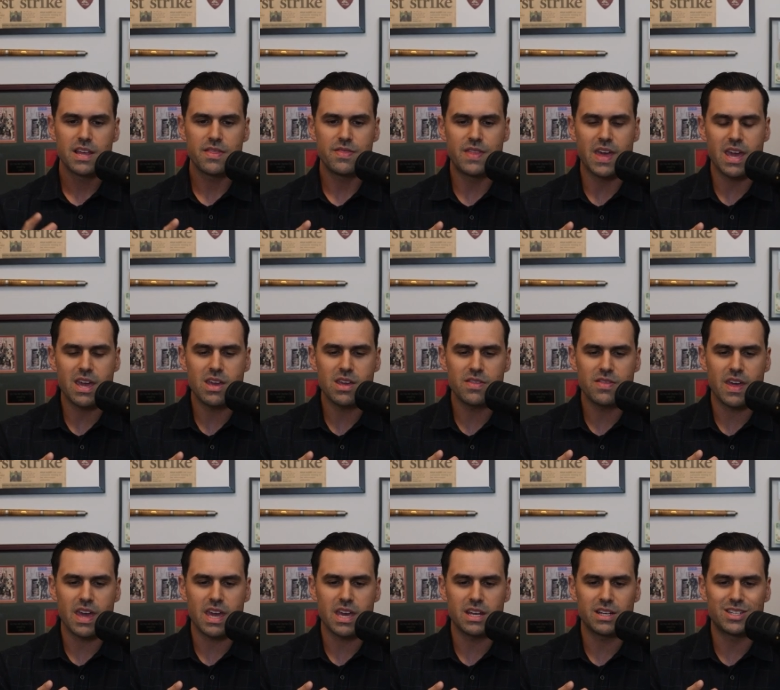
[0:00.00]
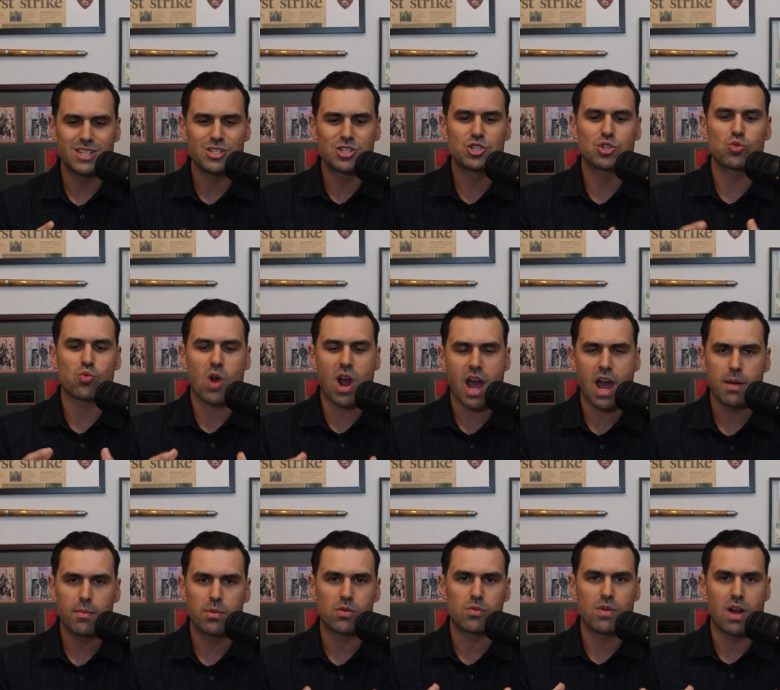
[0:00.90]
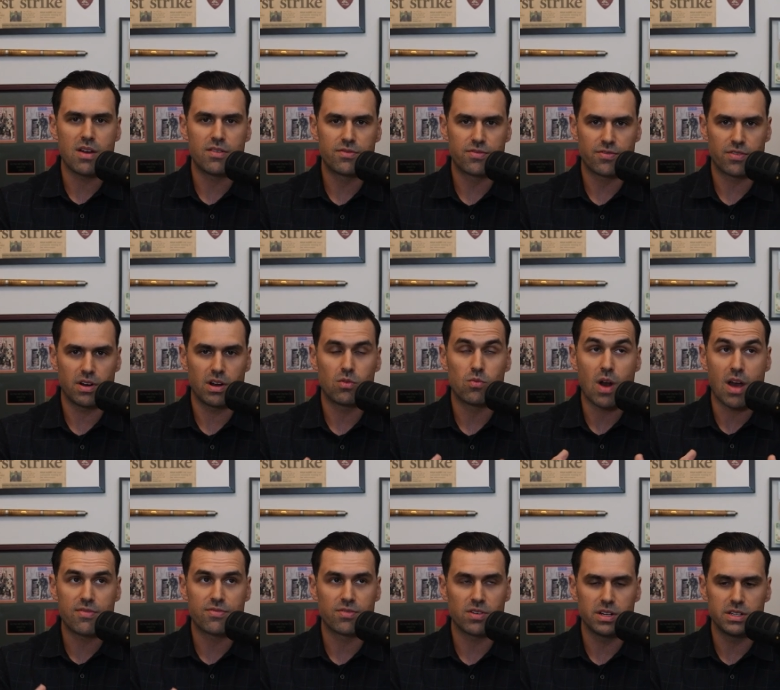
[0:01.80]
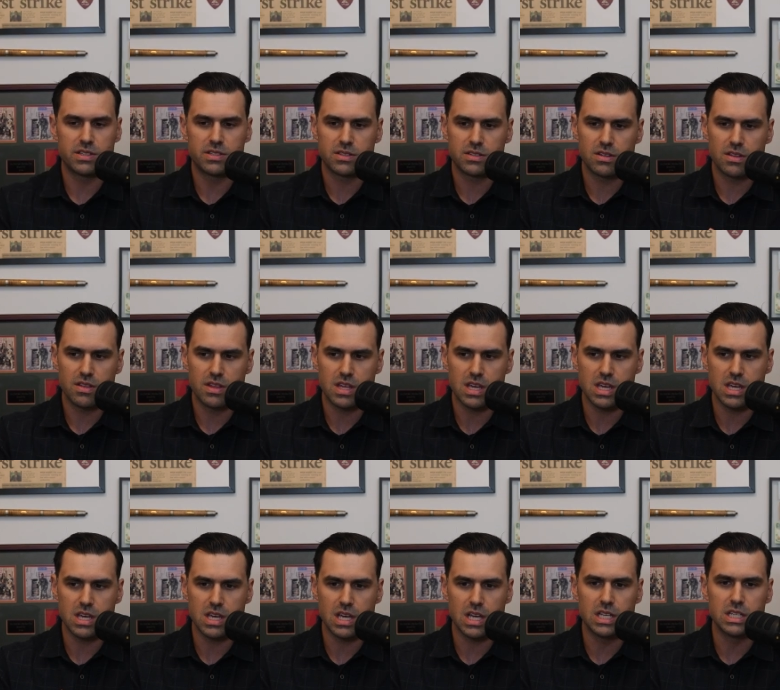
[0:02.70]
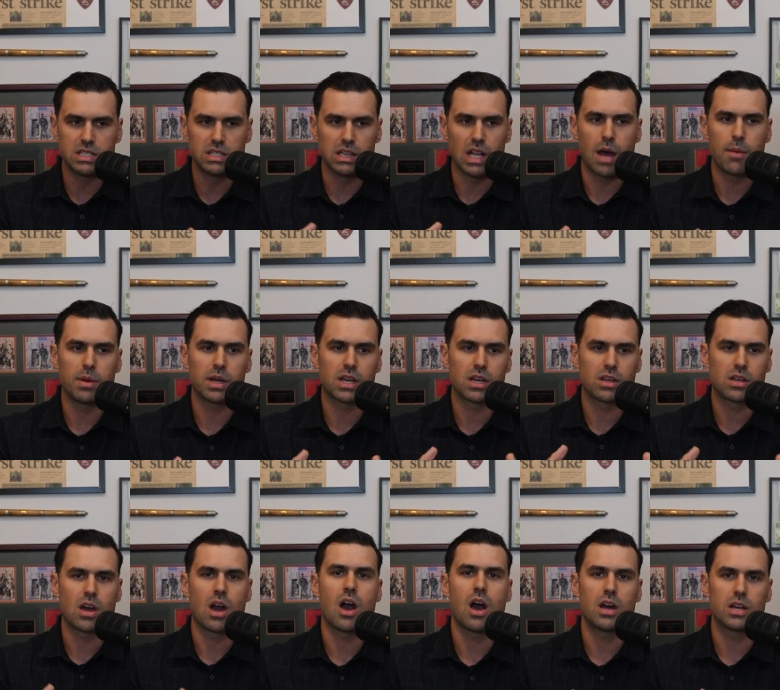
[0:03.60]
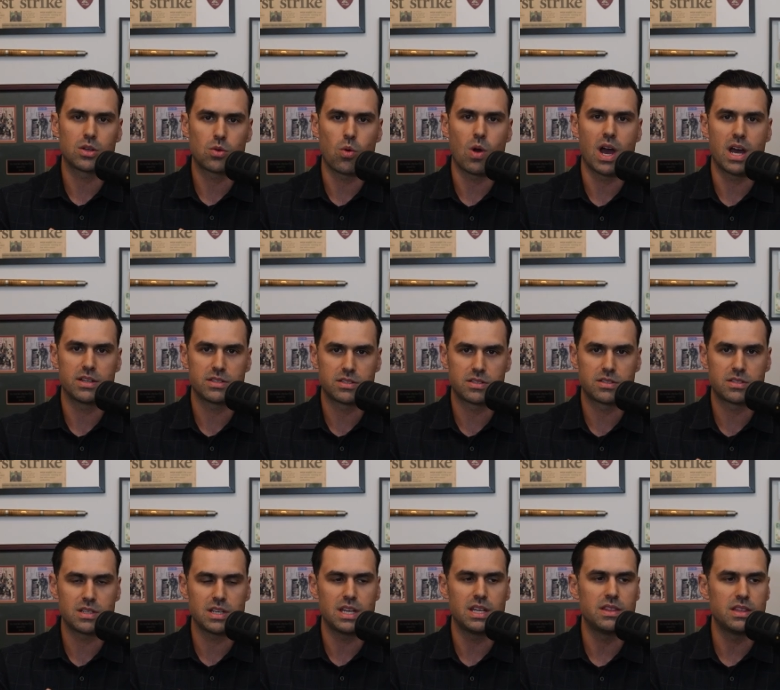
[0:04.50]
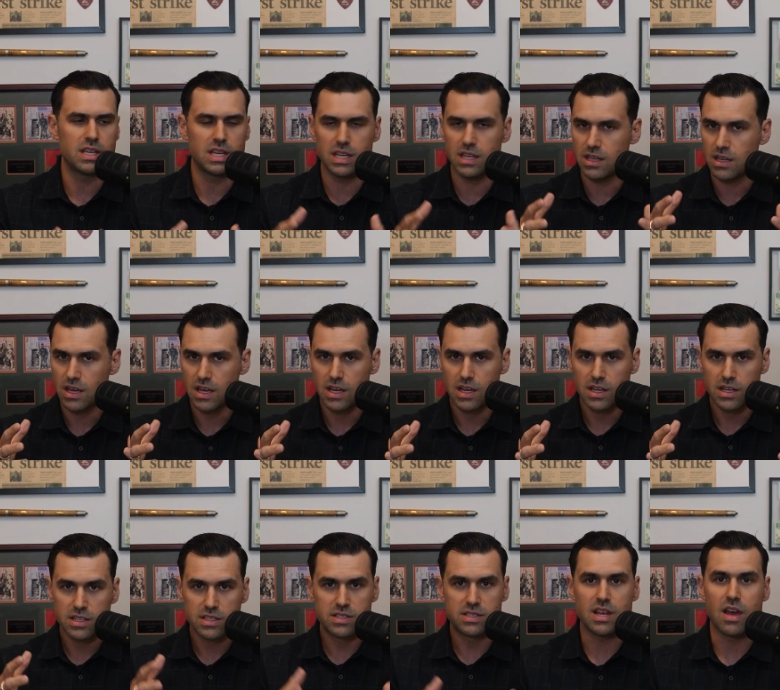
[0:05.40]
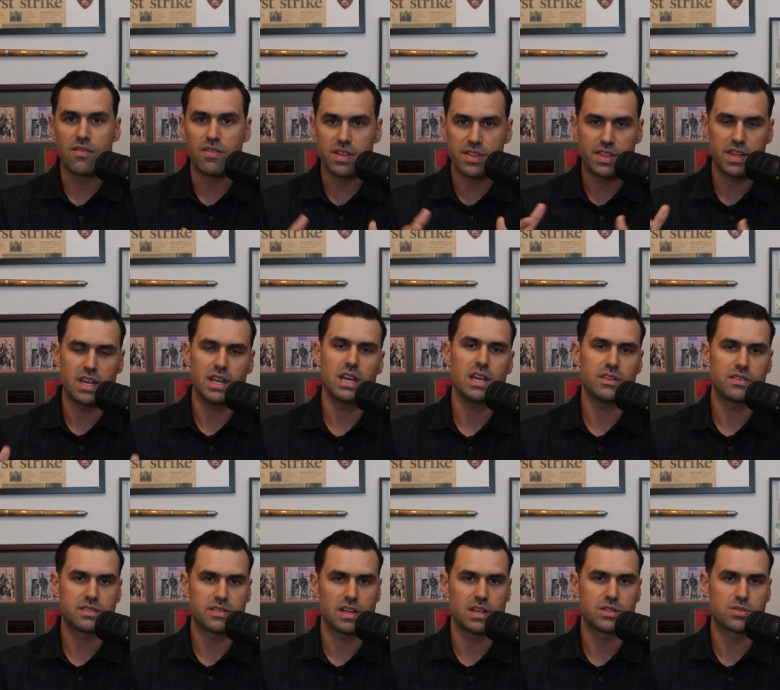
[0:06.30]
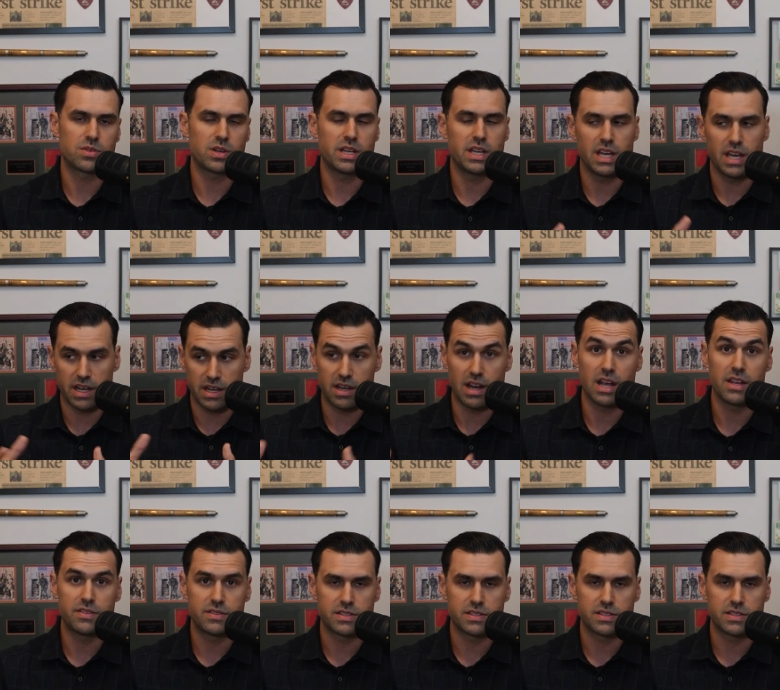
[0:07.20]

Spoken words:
they describe or reference the Islamic conquests in the 7th and 8th century and 9th